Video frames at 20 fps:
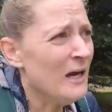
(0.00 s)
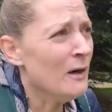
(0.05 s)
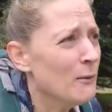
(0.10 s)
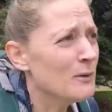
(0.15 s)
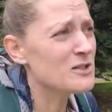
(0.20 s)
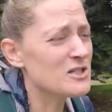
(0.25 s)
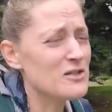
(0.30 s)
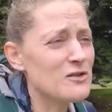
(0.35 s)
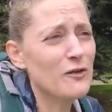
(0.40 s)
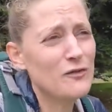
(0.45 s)

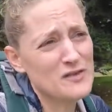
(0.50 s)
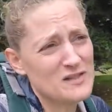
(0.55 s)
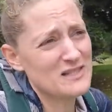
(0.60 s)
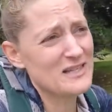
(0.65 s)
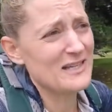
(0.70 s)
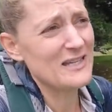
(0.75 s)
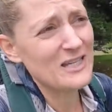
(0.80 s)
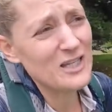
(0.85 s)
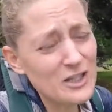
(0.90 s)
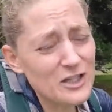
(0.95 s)
which is
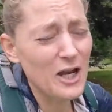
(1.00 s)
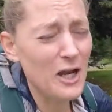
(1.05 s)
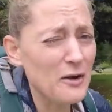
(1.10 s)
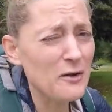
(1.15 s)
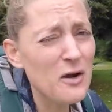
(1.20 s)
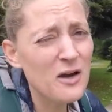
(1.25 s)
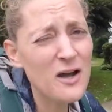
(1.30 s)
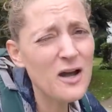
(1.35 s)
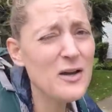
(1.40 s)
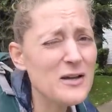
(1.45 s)
obviously, you know,
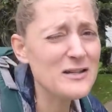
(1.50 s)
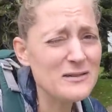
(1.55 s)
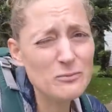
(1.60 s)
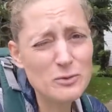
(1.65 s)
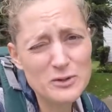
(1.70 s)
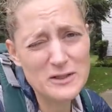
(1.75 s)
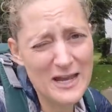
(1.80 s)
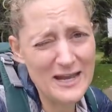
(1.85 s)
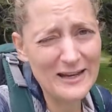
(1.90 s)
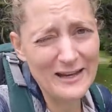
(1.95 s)
only
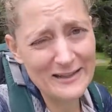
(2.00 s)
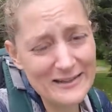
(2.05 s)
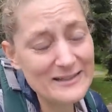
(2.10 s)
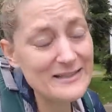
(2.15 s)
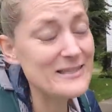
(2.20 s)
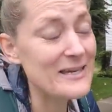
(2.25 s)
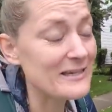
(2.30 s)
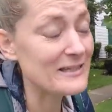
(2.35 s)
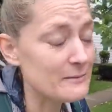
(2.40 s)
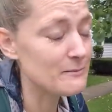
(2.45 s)
would take like
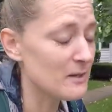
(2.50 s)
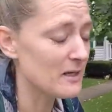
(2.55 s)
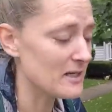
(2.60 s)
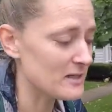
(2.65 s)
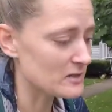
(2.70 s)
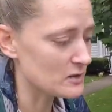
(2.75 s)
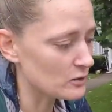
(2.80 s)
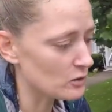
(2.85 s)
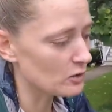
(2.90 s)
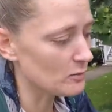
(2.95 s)
six
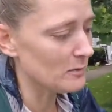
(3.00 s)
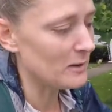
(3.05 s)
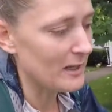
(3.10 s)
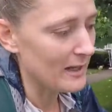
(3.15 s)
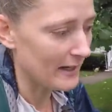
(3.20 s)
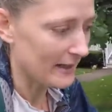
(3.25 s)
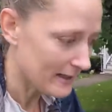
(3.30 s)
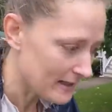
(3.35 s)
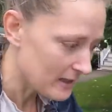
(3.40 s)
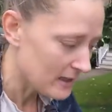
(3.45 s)
minutes
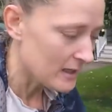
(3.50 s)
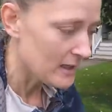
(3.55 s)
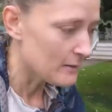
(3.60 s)
normally.